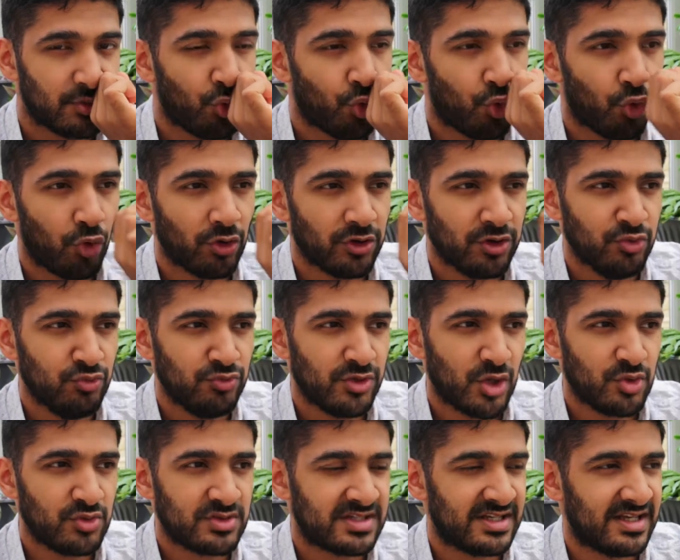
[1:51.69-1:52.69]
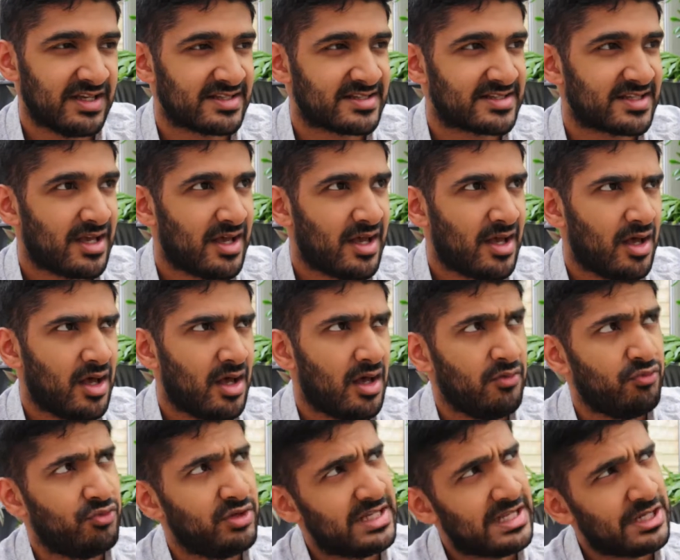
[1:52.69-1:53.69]
or you notice
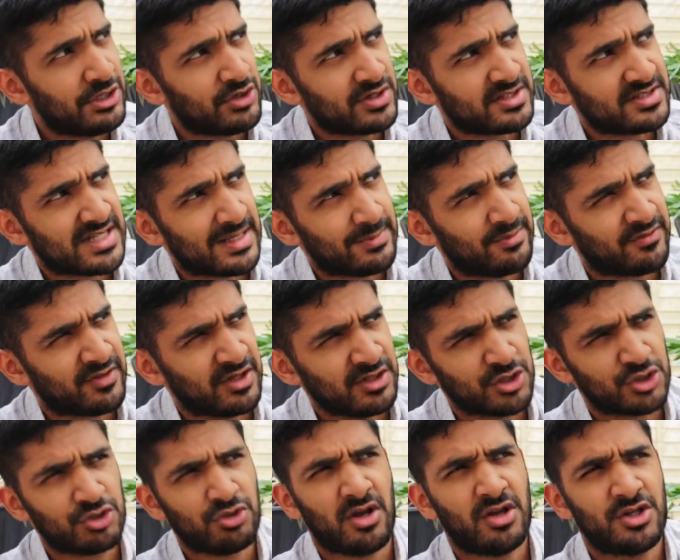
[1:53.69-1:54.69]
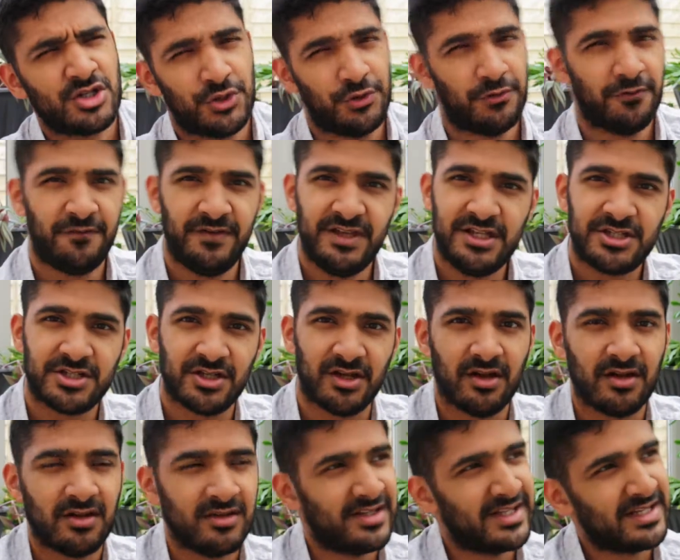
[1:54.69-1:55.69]
a really interesting type of construction or
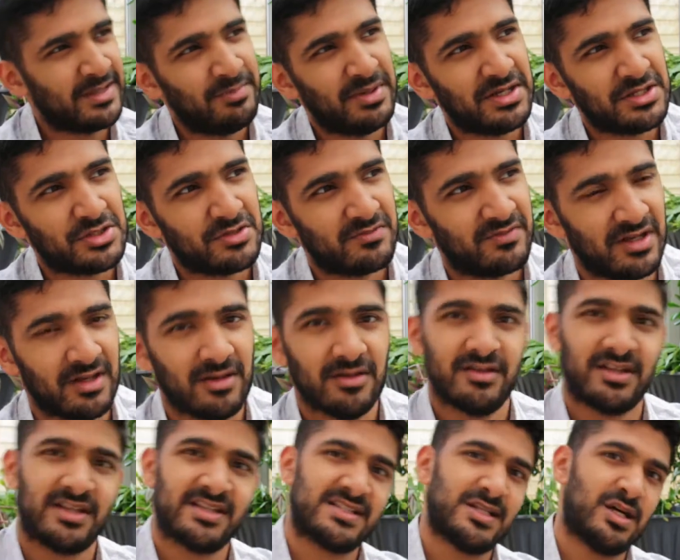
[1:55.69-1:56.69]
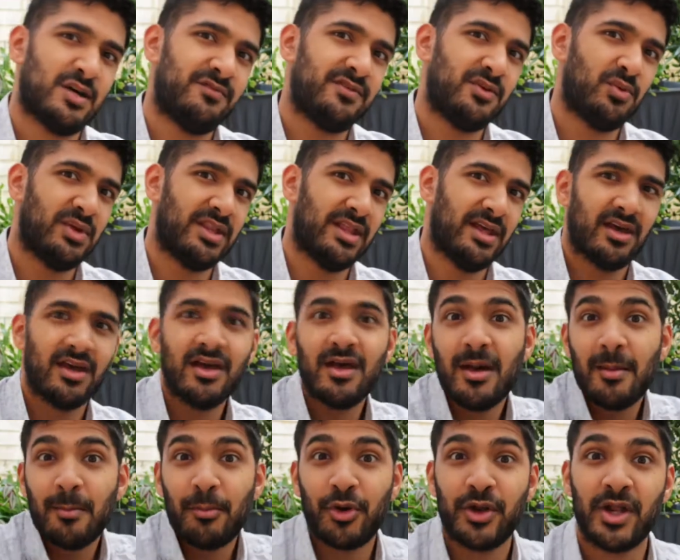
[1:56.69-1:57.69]
feature, take a picture of it, take a selfie with it,
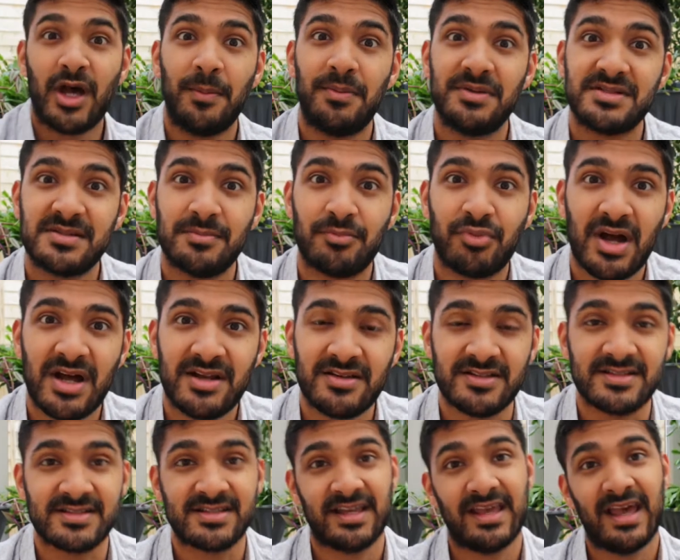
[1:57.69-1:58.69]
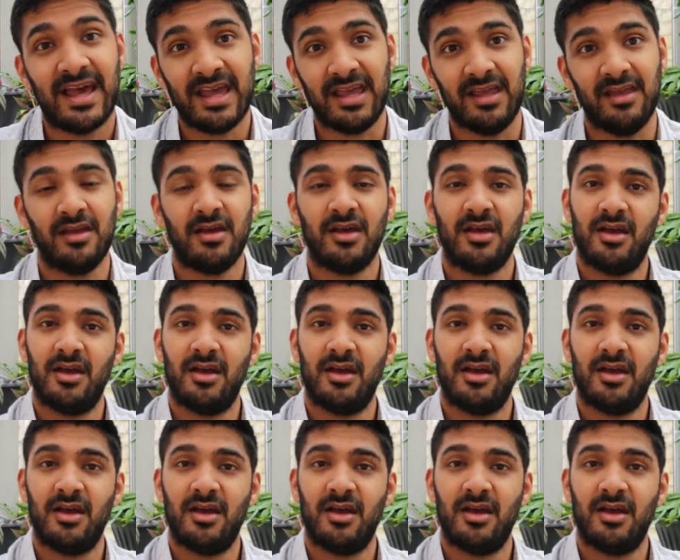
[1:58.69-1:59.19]
put it up as a brand and say, hey,